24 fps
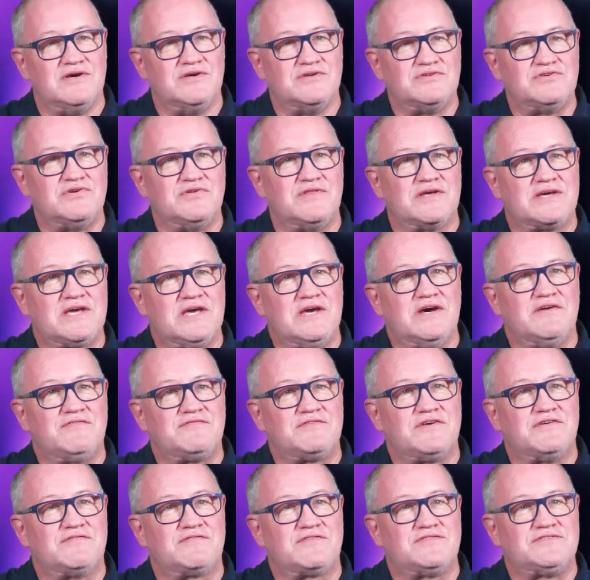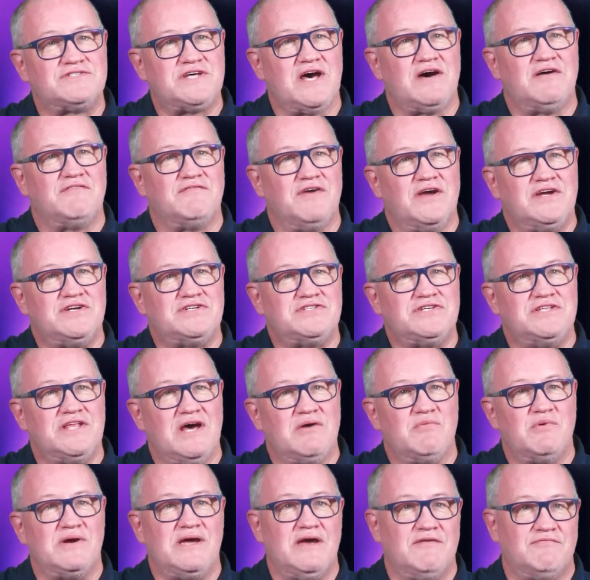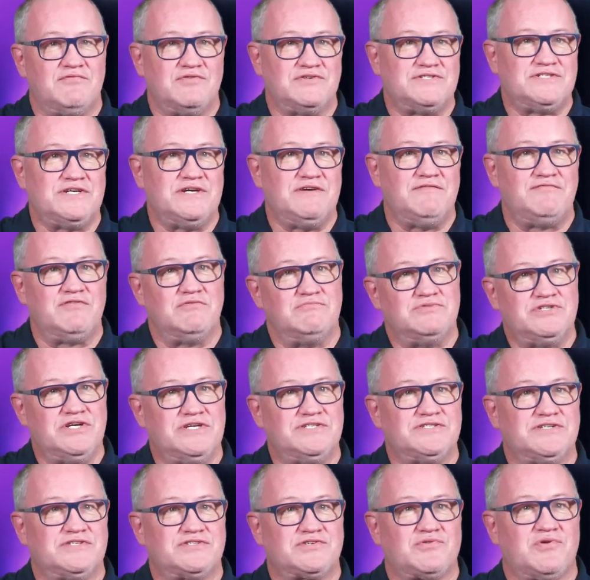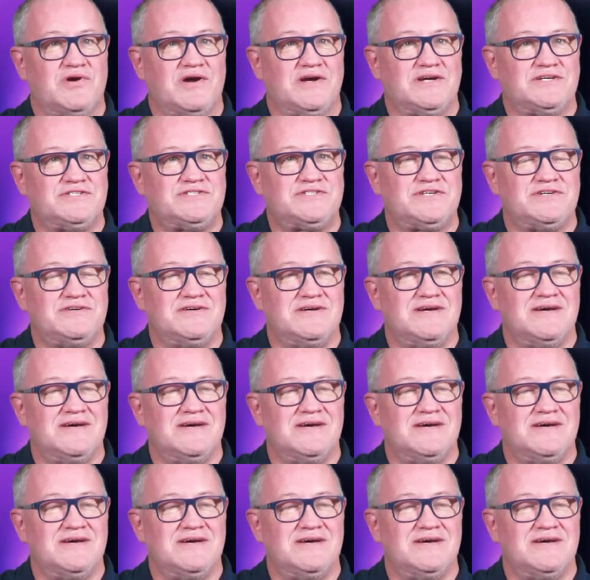to the gift of salvation that we have received from Jesus Christ.